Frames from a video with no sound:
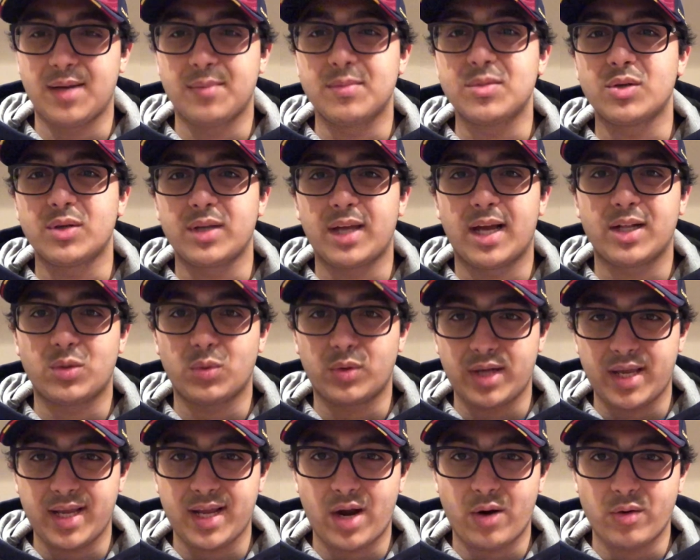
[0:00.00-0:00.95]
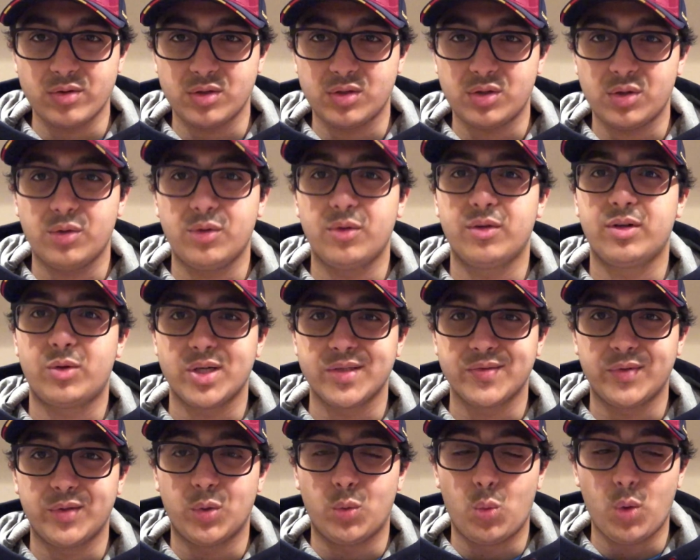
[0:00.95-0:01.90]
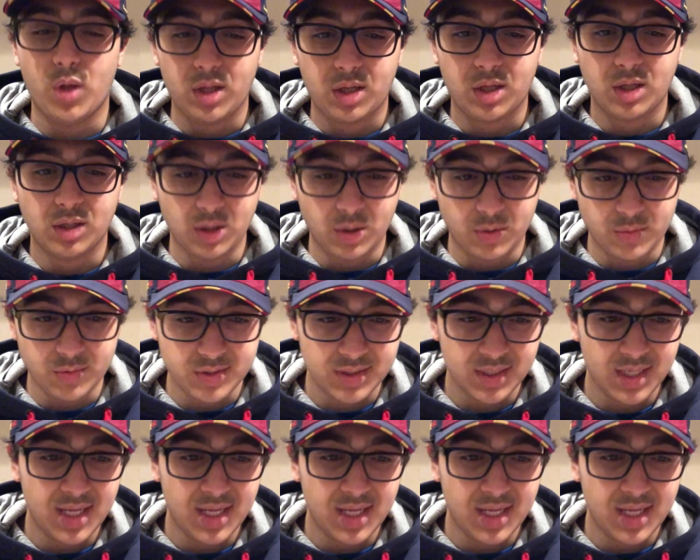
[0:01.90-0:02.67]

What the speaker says: So yeah, 28 hours or so, the transfer window will close.